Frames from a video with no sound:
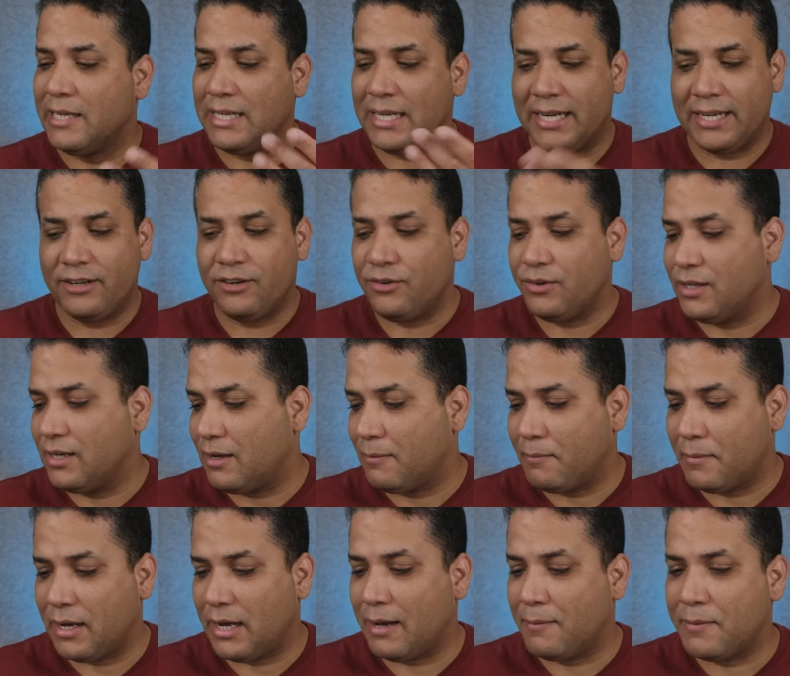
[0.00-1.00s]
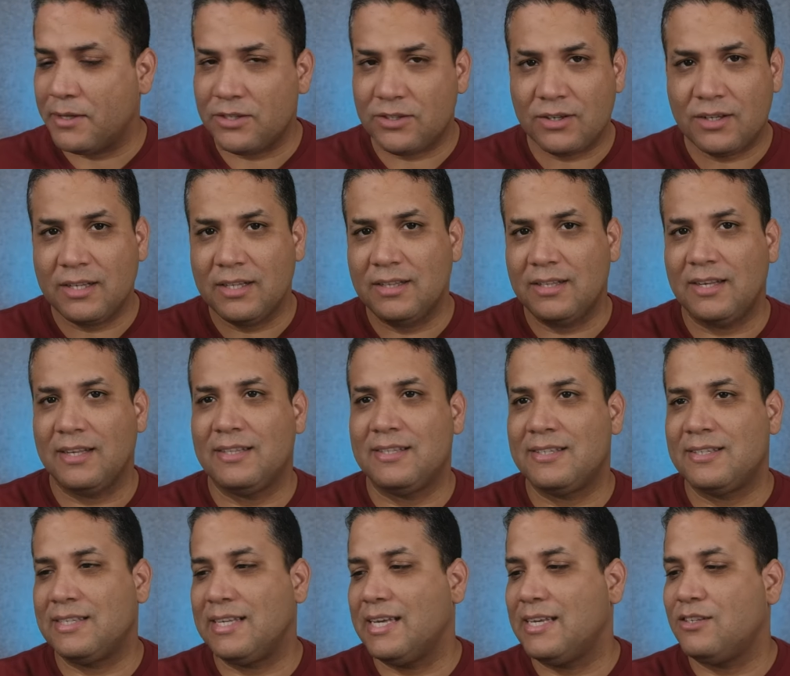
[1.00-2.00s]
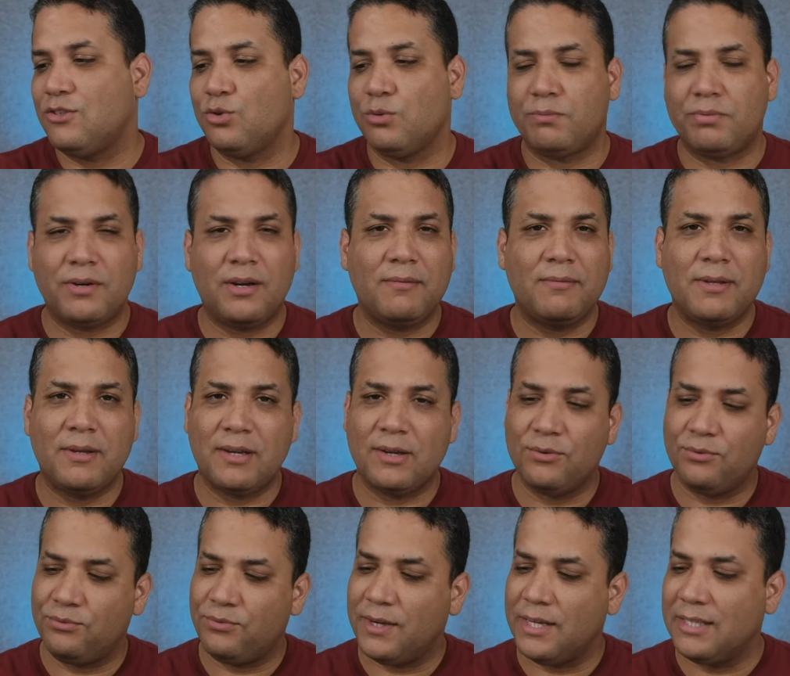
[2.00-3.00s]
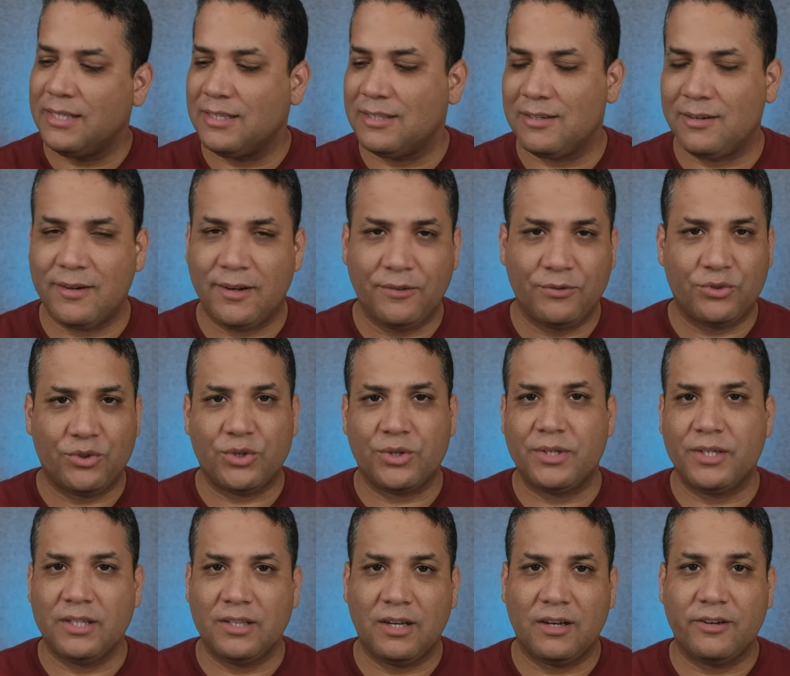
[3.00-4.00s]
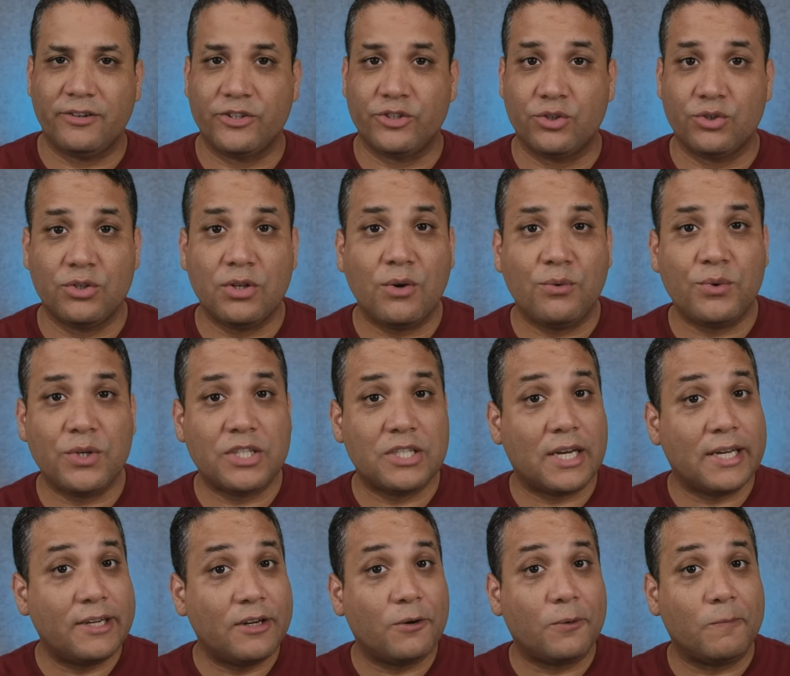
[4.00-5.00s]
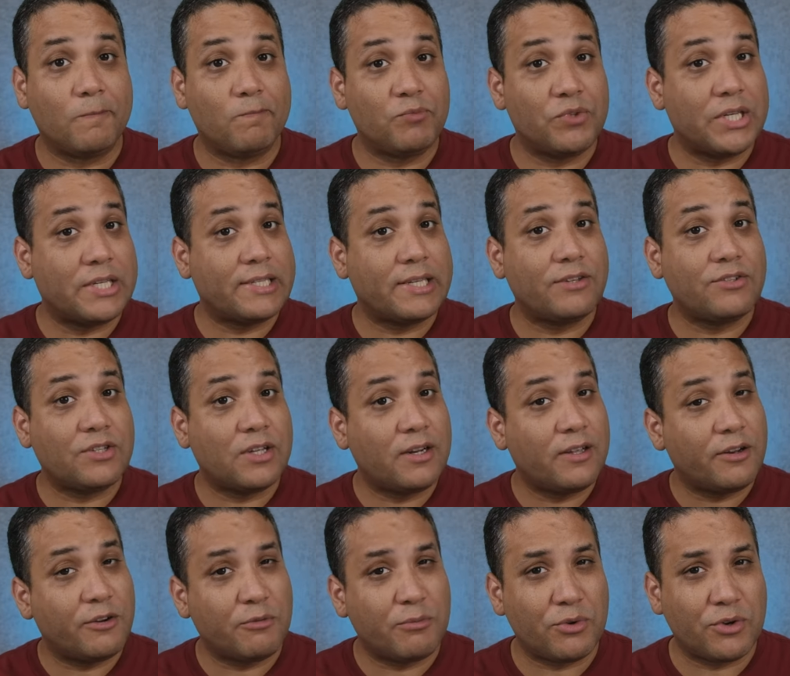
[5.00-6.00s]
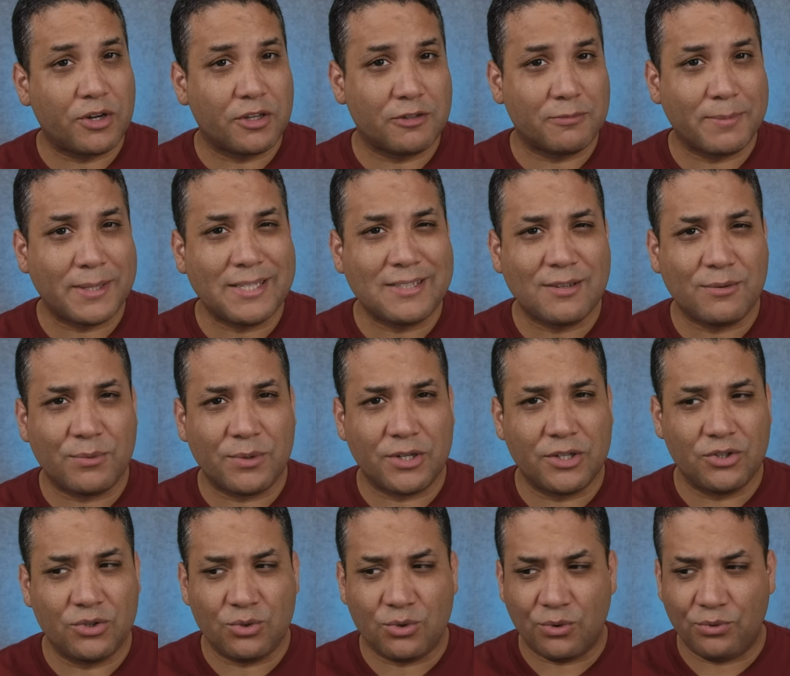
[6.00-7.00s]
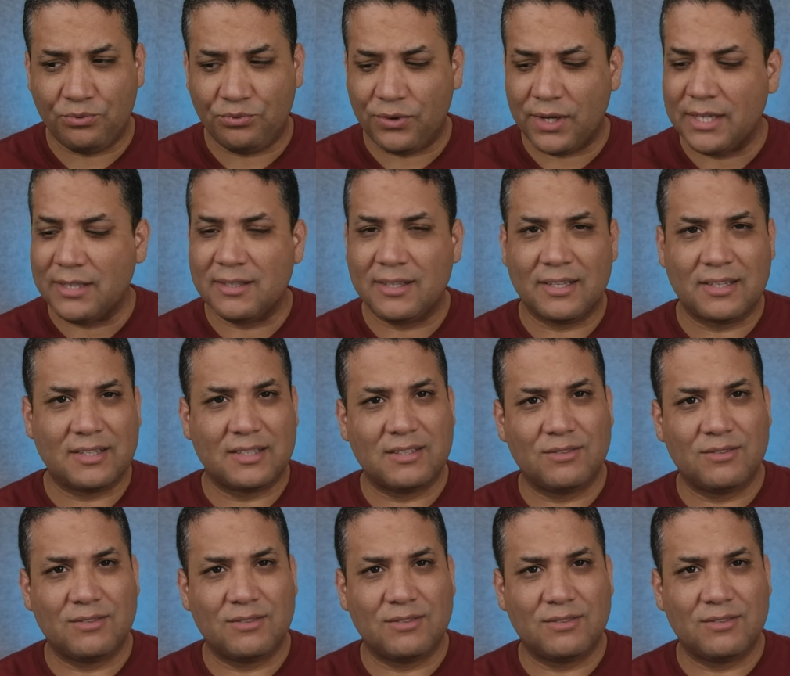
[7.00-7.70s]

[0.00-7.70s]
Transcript: I know in Amazon in the States, you probably could find this around $30 or so, which I know it sounds a little more expensive, where you could find the